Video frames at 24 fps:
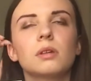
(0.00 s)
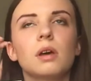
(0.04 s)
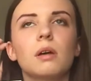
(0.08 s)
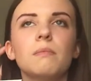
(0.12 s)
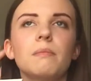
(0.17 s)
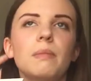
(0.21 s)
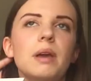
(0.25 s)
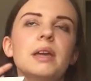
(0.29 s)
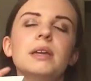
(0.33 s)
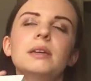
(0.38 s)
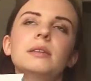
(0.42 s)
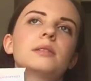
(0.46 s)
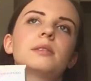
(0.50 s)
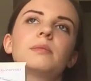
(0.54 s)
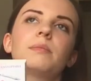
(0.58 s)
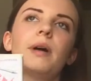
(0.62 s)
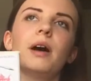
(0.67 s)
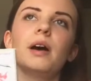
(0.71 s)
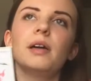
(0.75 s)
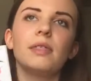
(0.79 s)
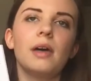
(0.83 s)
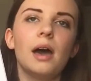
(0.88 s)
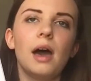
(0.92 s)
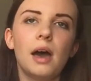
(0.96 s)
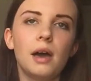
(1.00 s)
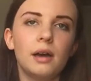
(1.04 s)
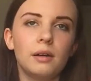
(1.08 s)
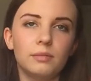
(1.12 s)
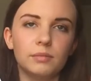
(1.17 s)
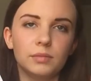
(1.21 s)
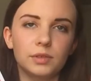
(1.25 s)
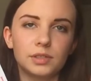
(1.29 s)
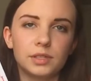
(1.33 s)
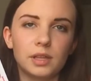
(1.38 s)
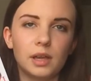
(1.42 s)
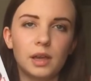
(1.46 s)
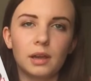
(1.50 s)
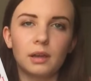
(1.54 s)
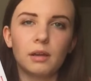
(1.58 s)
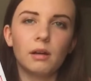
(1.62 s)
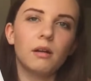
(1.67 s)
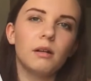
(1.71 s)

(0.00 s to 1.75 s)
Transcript: amazed by that and was like,